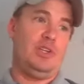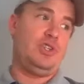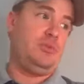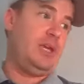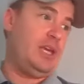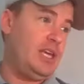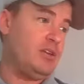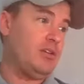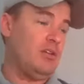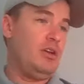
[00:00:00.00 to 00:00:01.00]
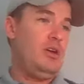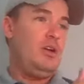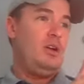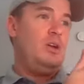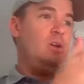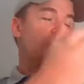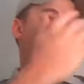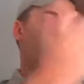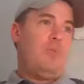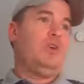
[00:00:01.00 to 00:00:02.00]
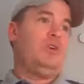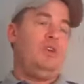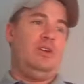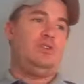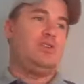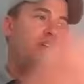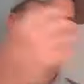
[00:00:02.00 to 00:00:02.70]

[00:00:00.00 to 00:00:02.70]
It should be either someone is